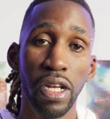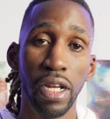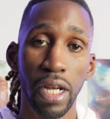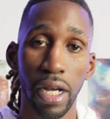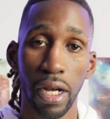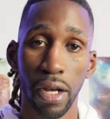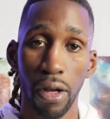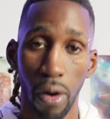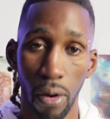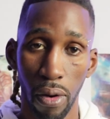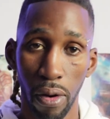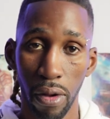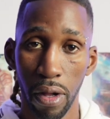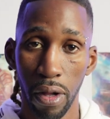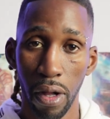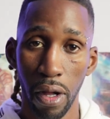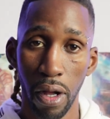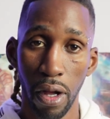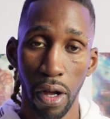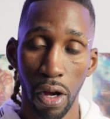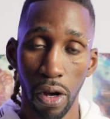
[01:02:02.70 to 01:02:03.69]
to get going,
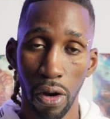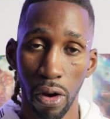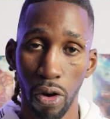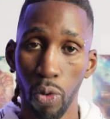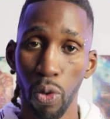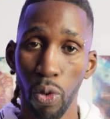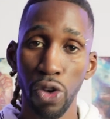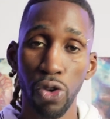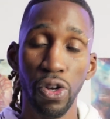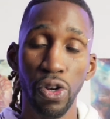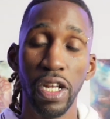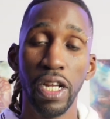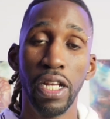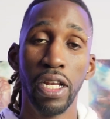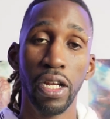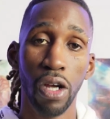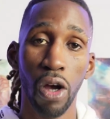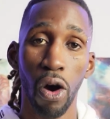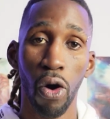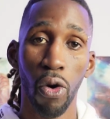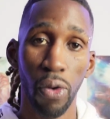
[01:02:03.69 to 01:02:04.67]
or where you need to
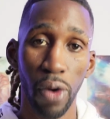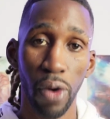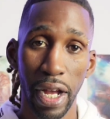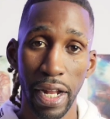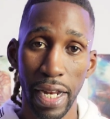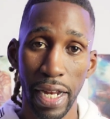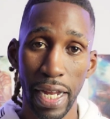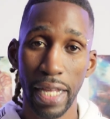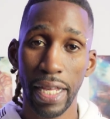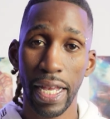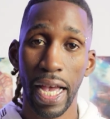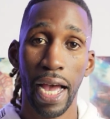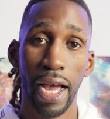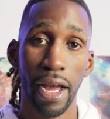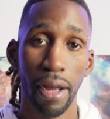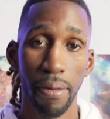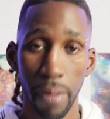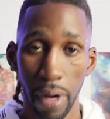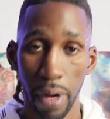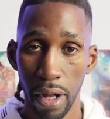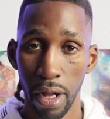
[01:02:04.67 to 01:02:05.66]
go in this
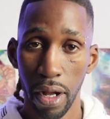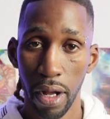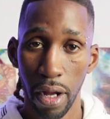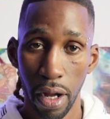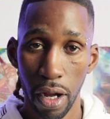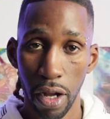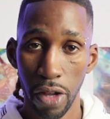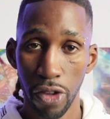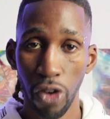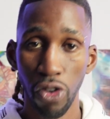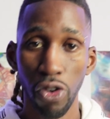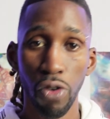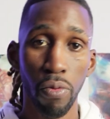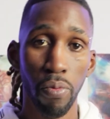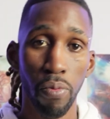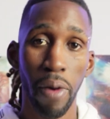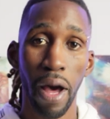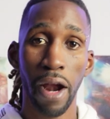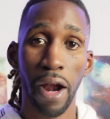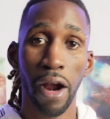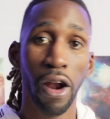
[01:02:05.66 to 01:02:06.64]
game. So you
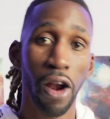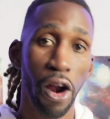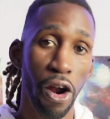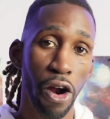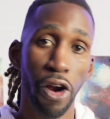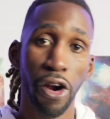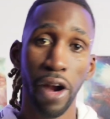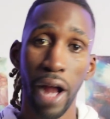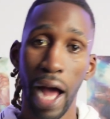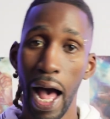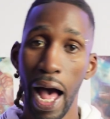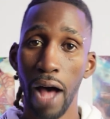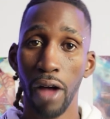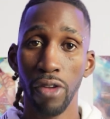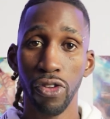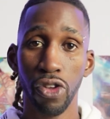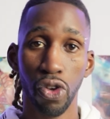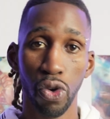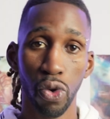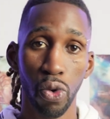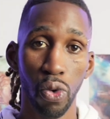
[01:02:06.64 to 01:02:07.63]
better learn how
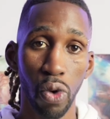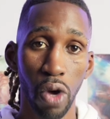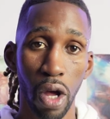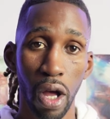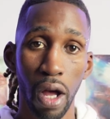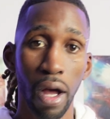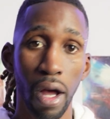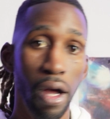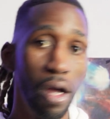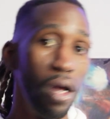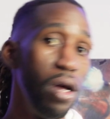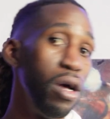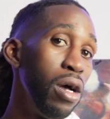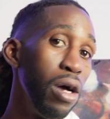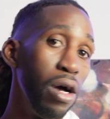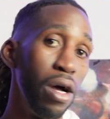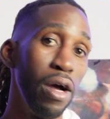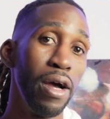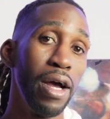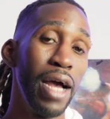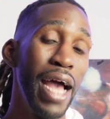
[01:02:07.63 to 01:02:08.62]
to
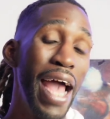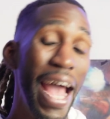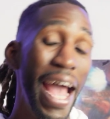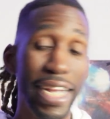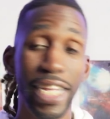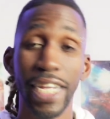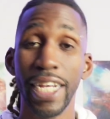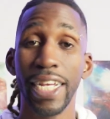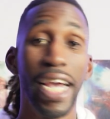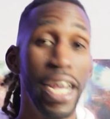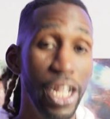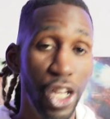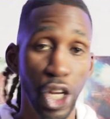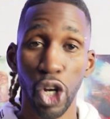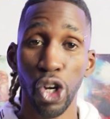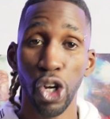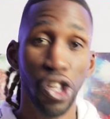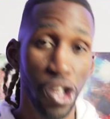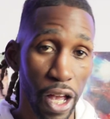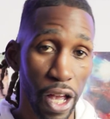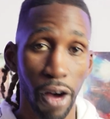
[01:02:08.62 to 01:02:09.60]
educate
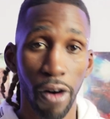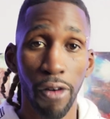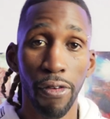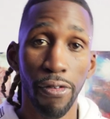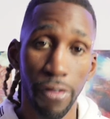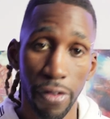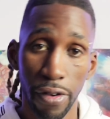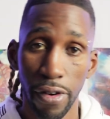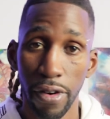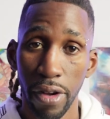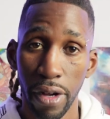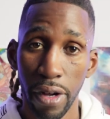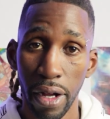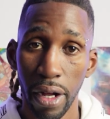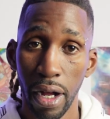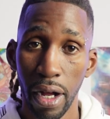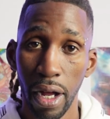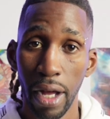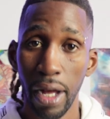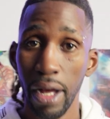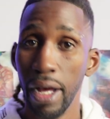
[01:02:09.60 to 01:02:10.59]
yourself.
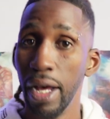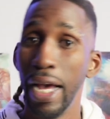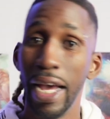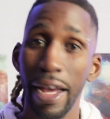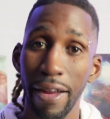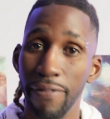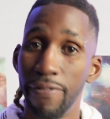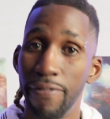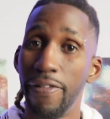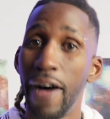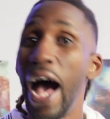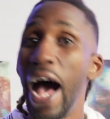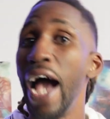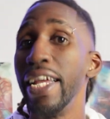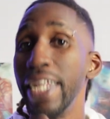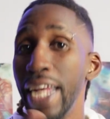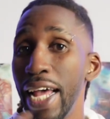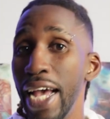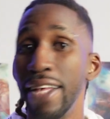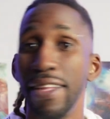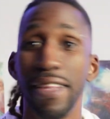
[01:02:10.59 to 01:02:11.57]

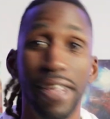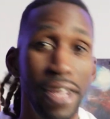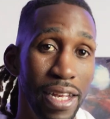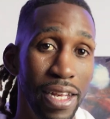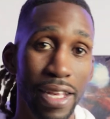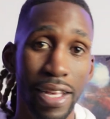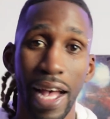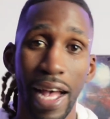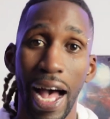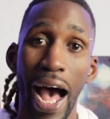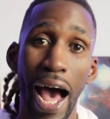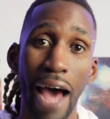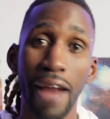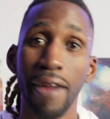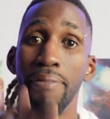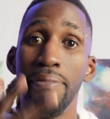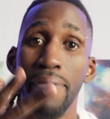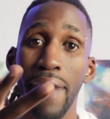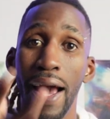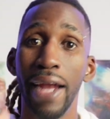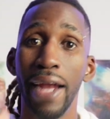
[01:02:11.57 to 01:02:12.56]
Finances, how
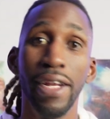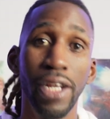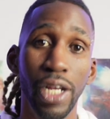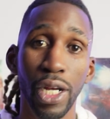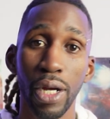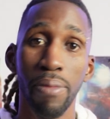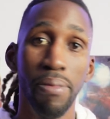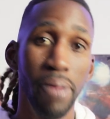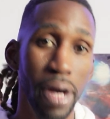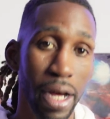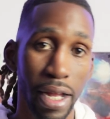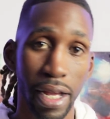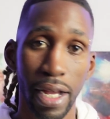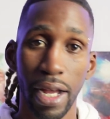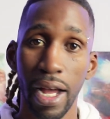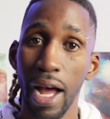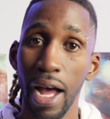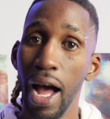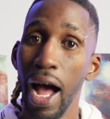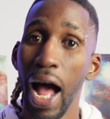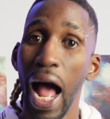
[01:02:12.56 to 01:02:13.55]
to manage your money,
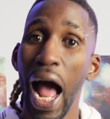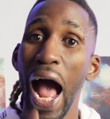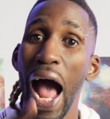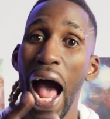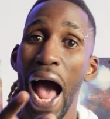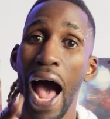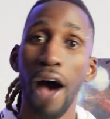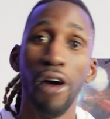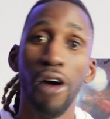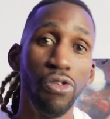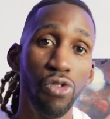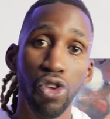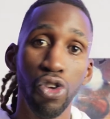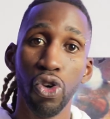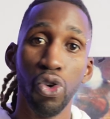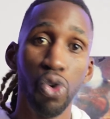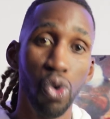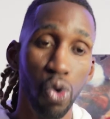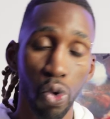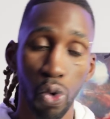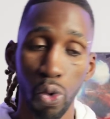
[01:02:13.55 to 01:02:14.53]
how
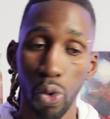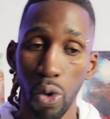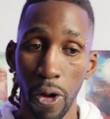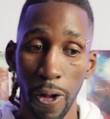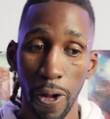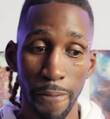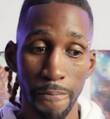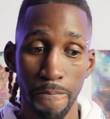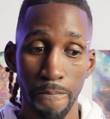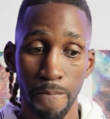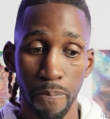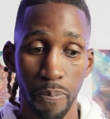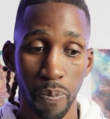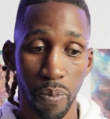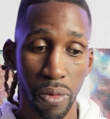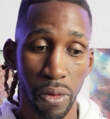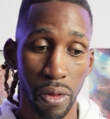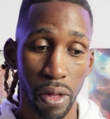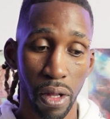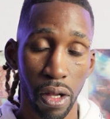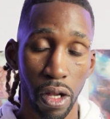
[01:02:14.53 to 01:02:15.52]
to
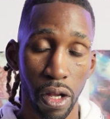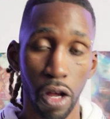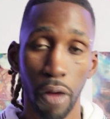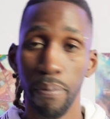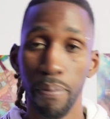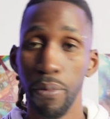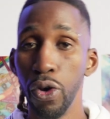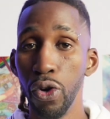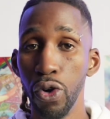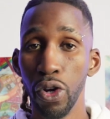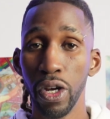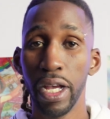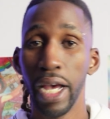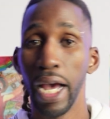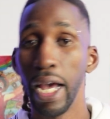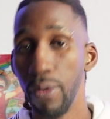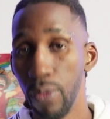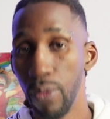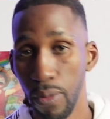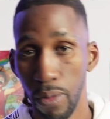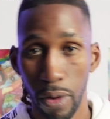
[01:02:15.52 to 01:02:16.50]

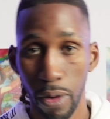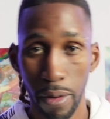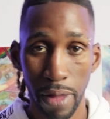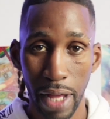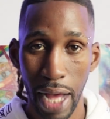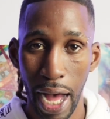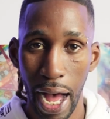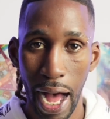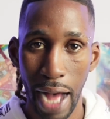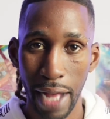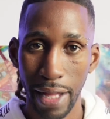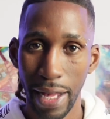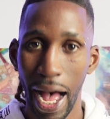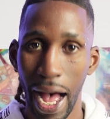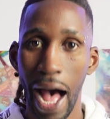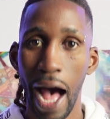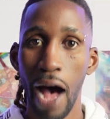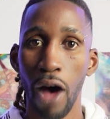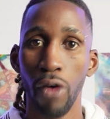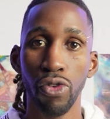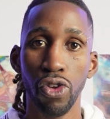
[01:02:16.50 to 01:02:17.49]
communicate with guys,
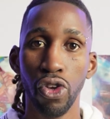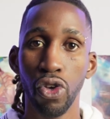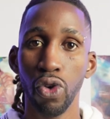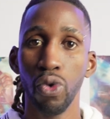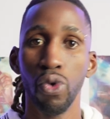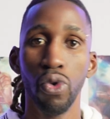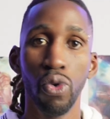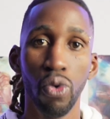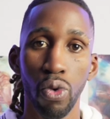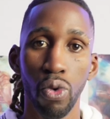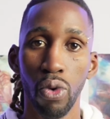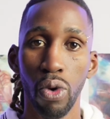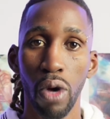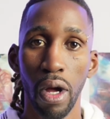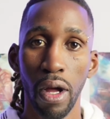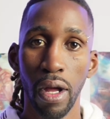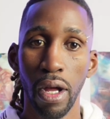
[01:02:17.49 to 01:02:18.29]
how to,